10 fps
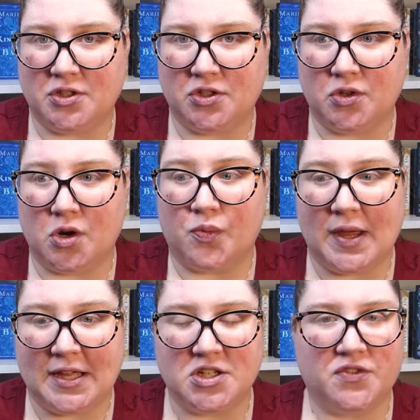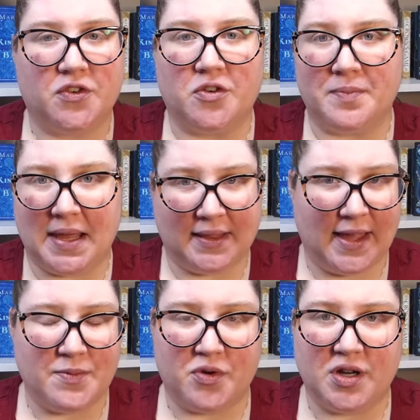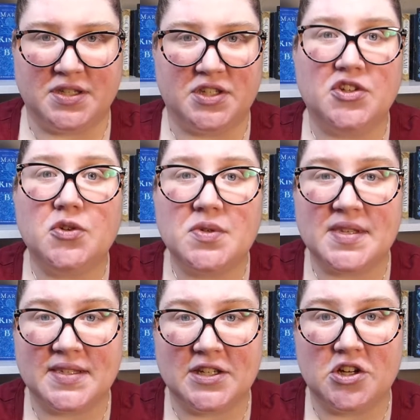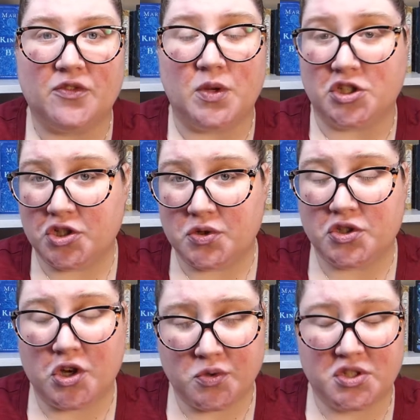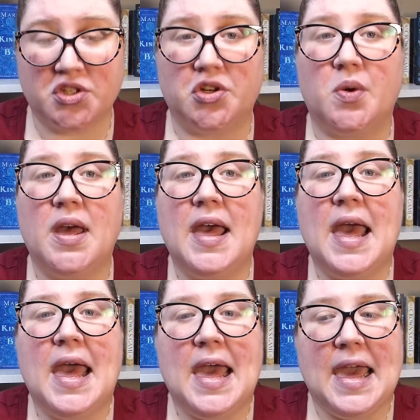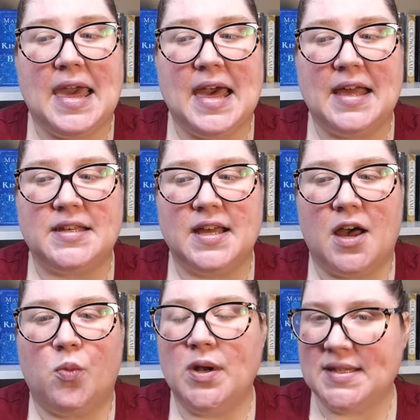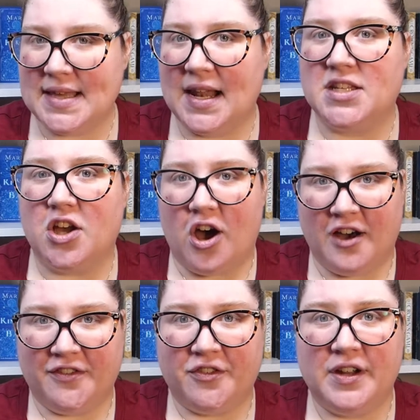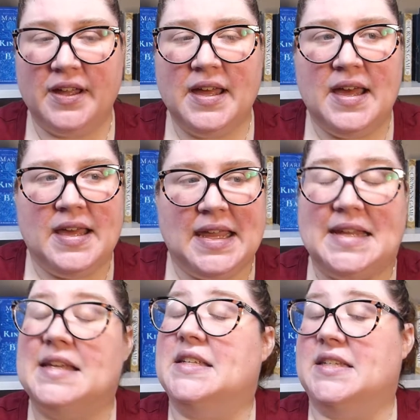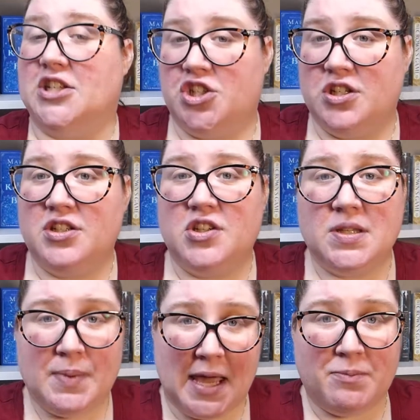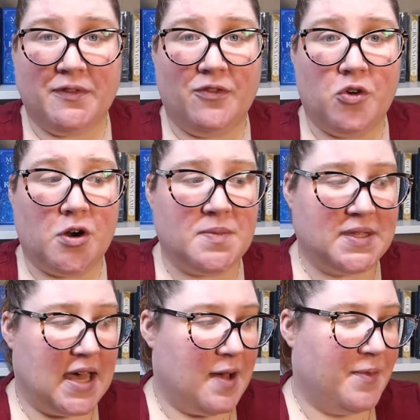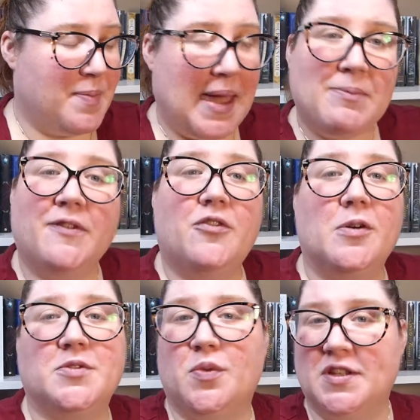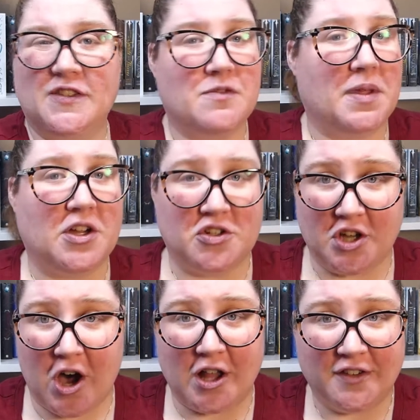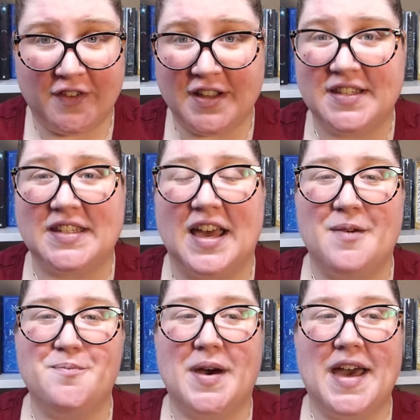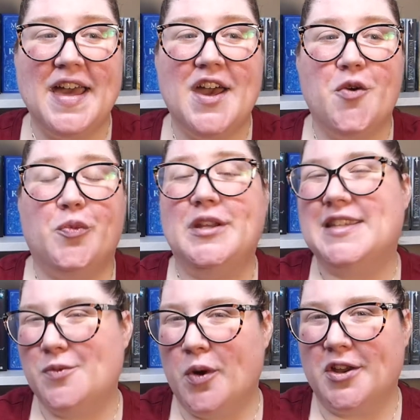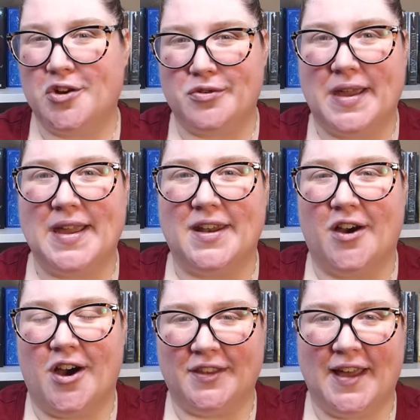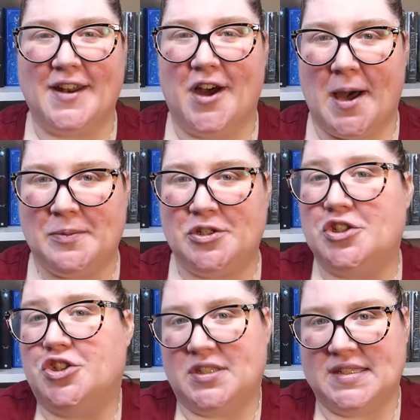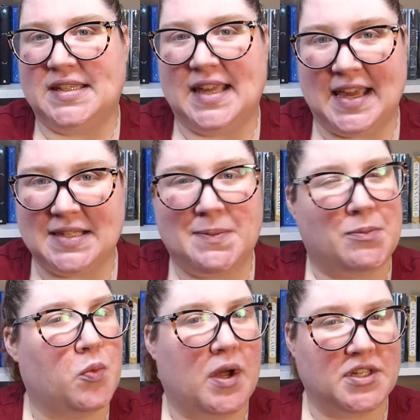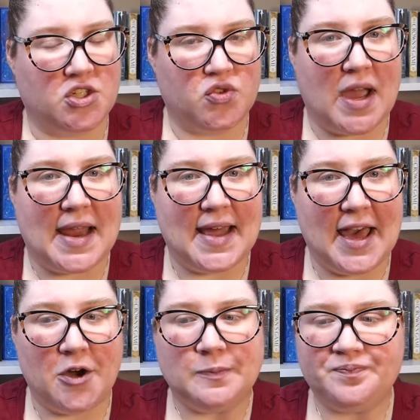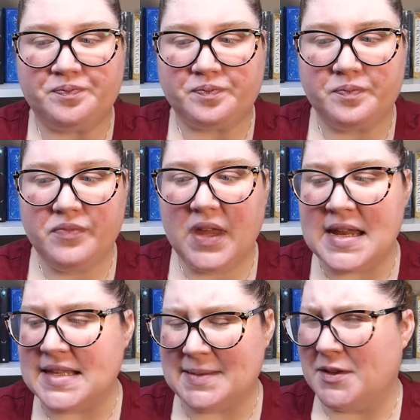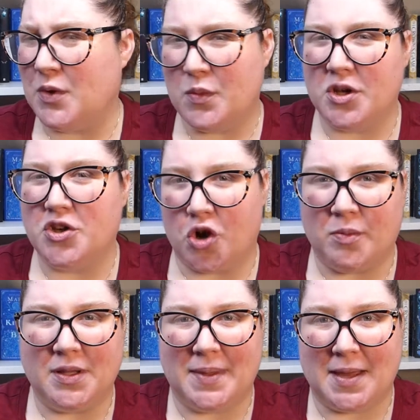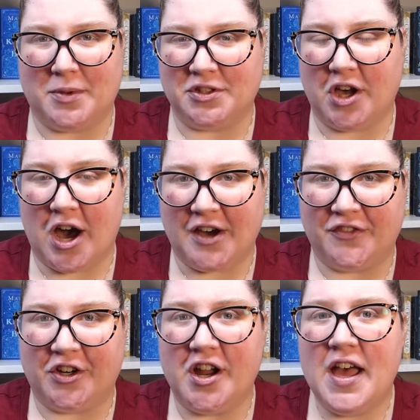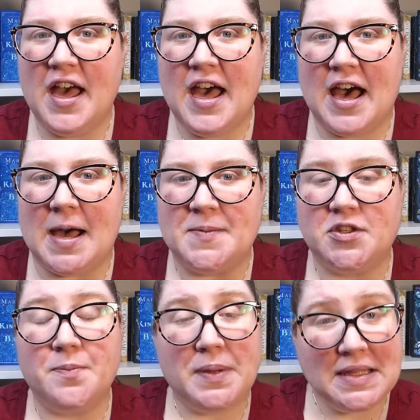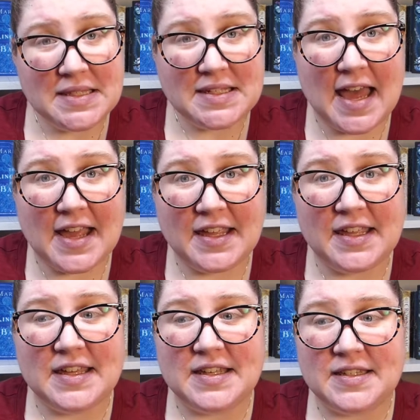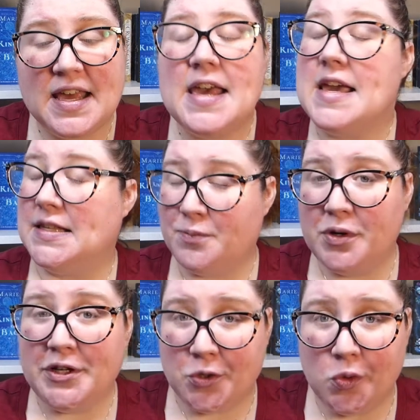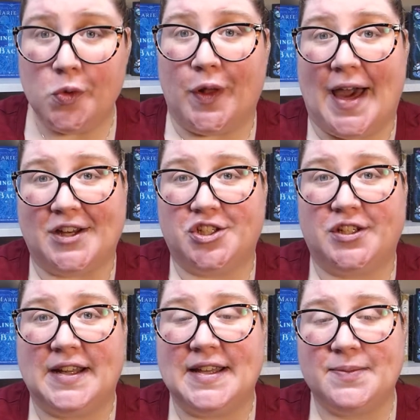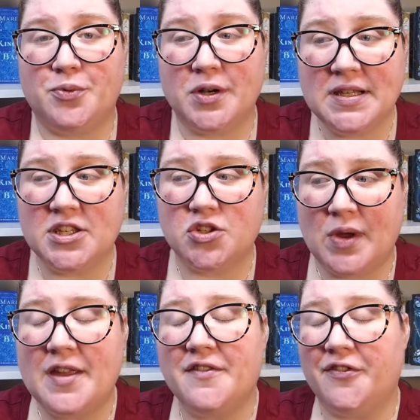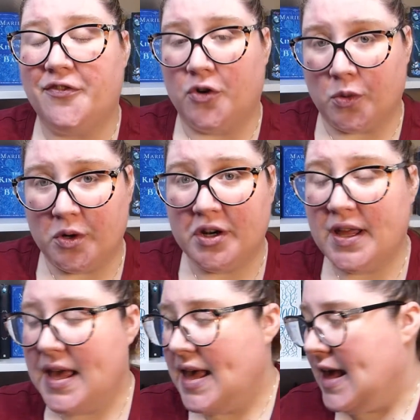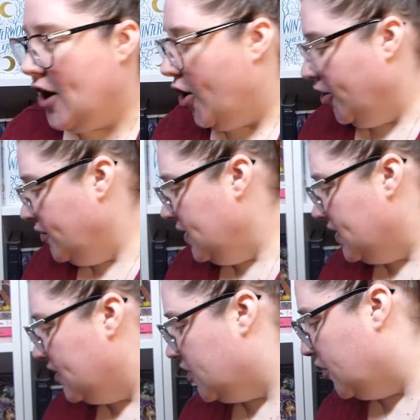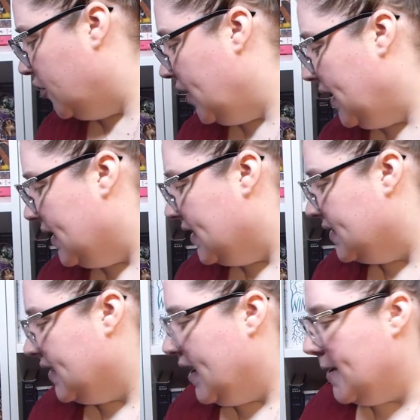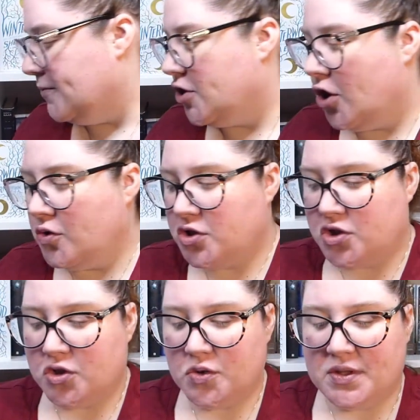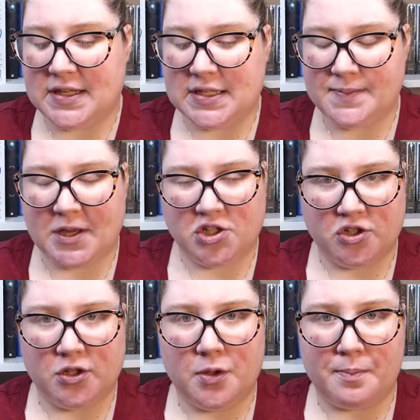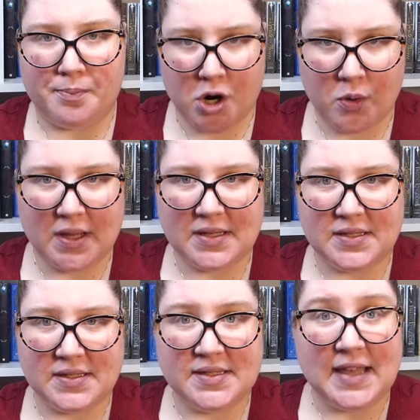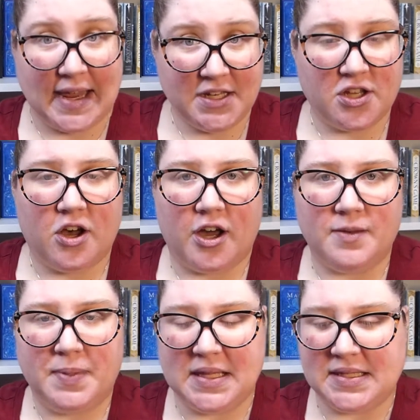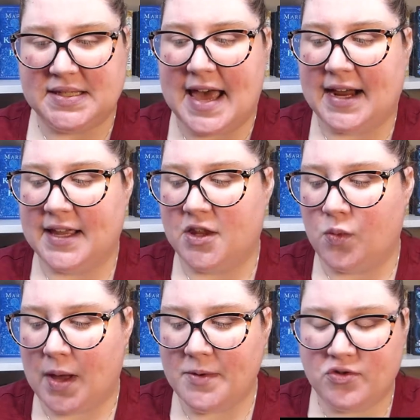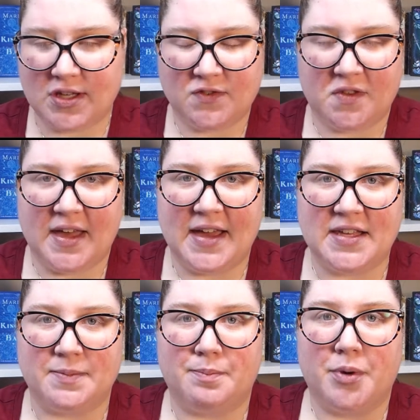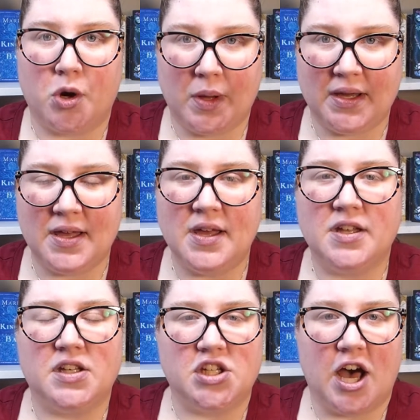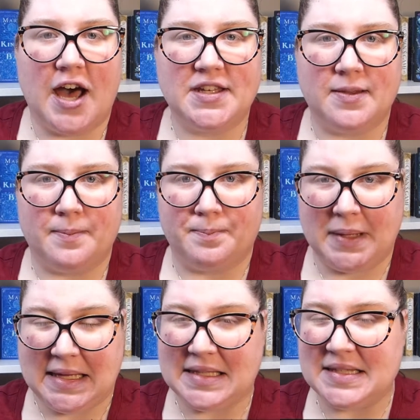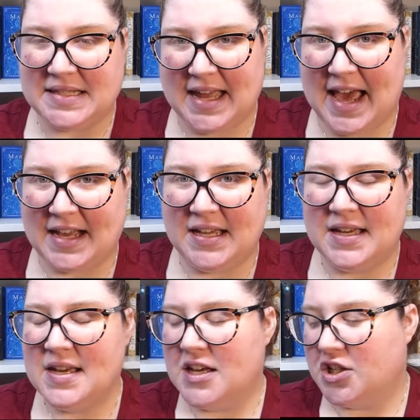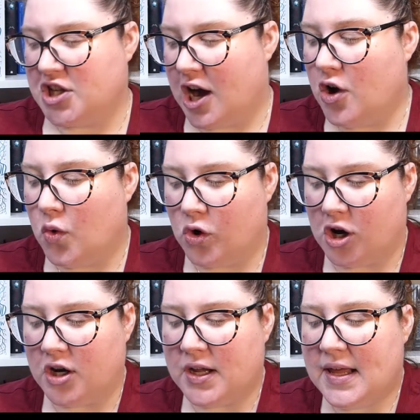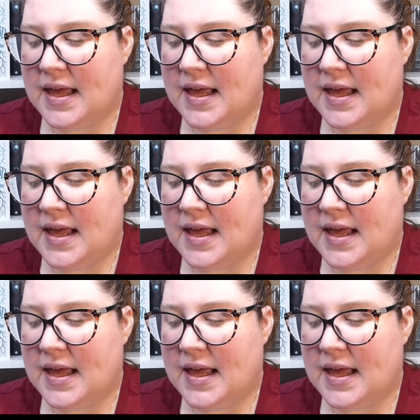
to arrange for Maine libraries to use this year if we chose to. And we decided to offer it in addition to the paper forms. The paper forms are what's familiar to all of us, but we did want to create an online option just in case people wanted to try it out. And it's something we wouldn't normally be able to offer. So Beanstack is pretty cool, actually, and it's pretty straightforward. All you need to do is go to the special Berwick site on Beanstack, and the web address for that is berwick.beanstack.org.